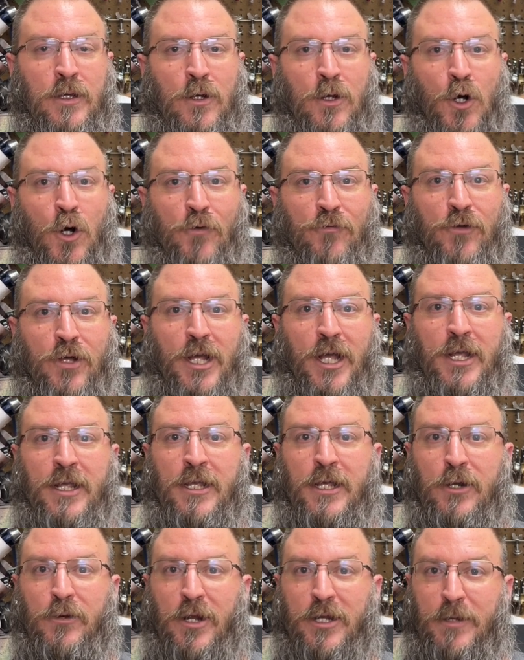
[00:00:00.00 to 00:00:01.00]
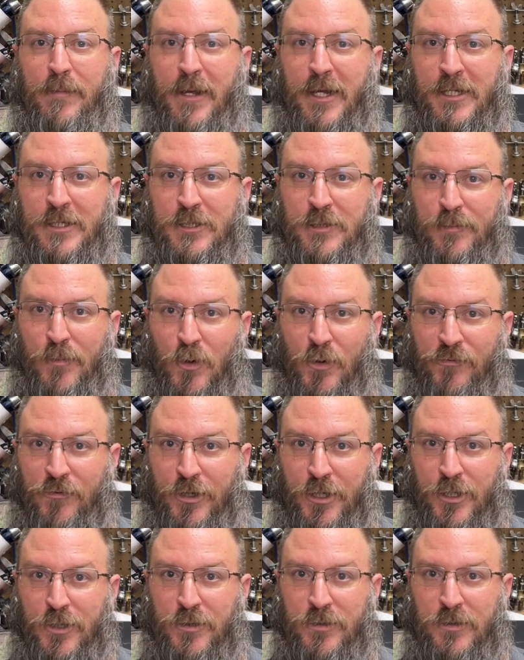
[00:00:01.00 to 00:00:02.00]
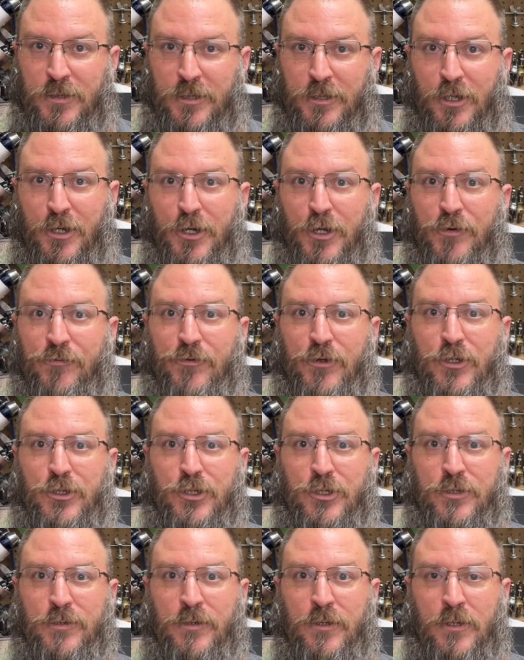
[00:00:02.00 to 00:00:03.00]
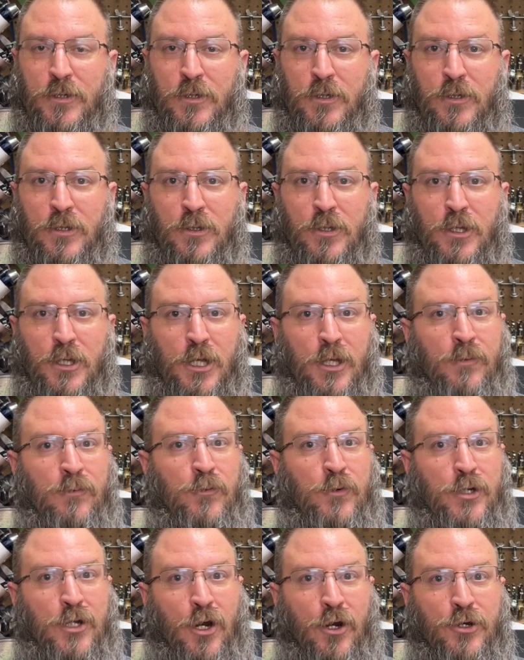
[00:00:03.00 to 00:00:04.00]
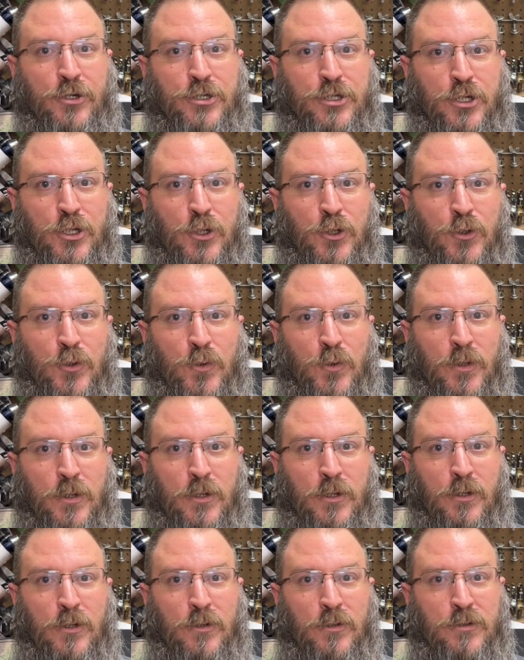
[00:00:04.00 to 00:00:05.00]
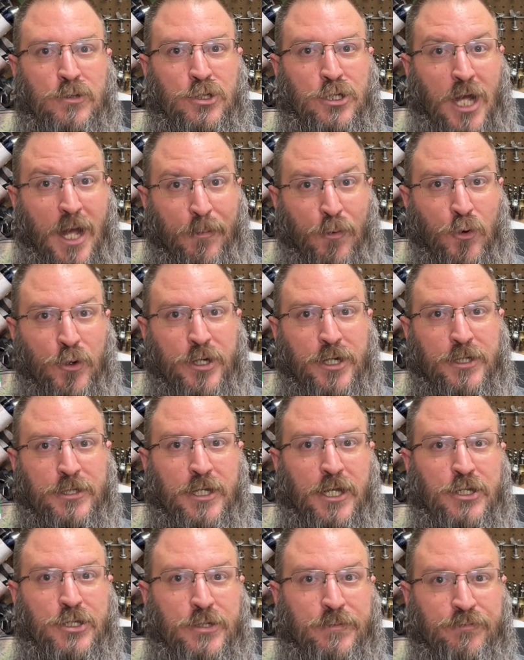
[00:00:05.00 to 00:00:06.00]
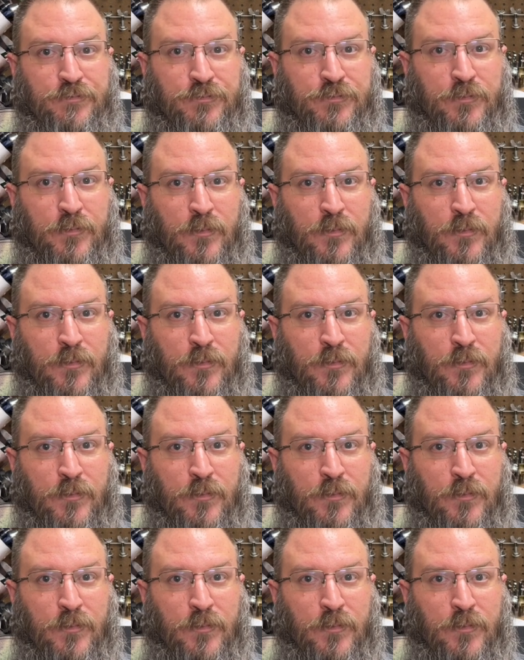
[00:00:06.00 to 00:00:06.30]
Hopefully I can get around to making some more videos in the near future in regards to shop organization